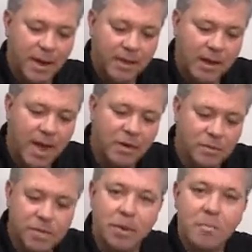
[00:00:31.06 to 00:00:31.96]
The Auto
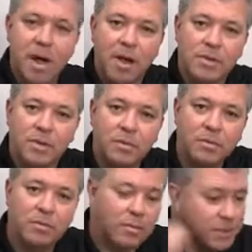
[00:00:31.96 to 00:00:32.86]
Zero module
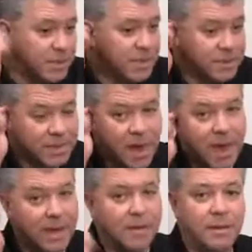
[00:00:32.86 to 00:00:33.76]
was
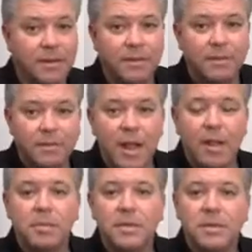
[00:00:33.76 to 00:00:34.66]
designed and
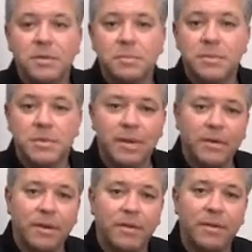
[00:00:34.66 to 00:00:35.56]
developed
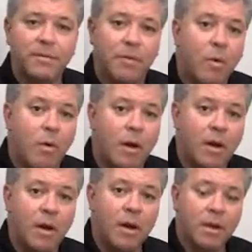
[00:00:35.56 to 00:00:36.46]
specifically
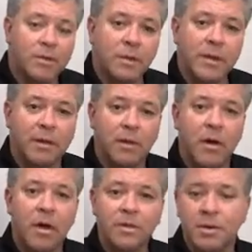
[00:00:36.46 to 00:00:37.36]
for doing
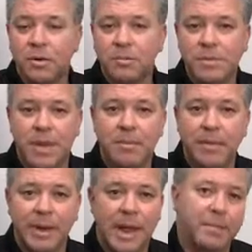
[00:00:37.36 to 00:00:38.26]
long-term
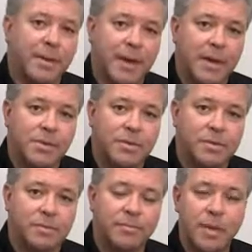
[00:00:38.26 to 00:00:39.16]
sampling
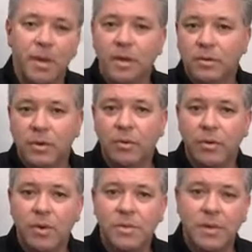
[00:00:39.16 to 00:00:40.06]
applications. Two of
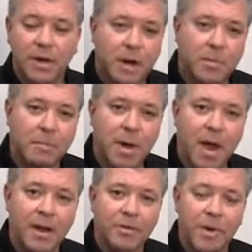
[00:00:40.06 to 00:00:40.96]
those that come to
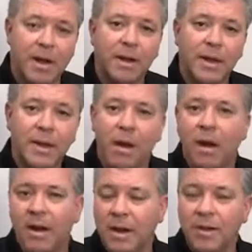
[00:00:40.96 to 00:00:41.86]
mind readily
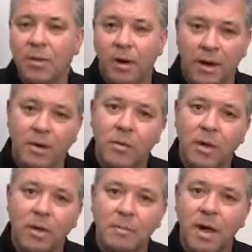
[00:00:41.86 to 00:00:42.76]
are indoor air
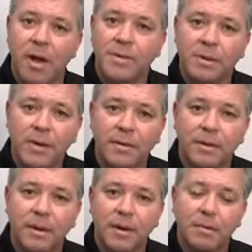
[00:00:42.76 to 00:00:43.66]
quality monitoring.
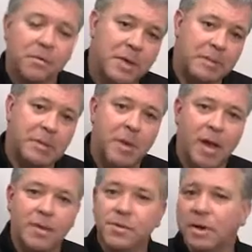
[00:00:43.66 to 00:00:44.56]
You may be
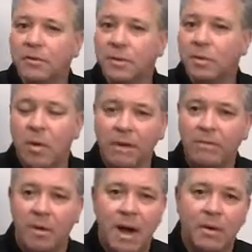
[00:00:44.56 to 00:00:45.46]
monitoring for
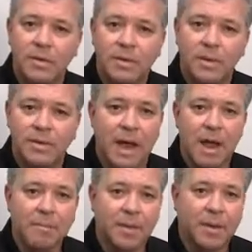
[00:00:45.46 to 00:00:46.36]
24 hours at a time,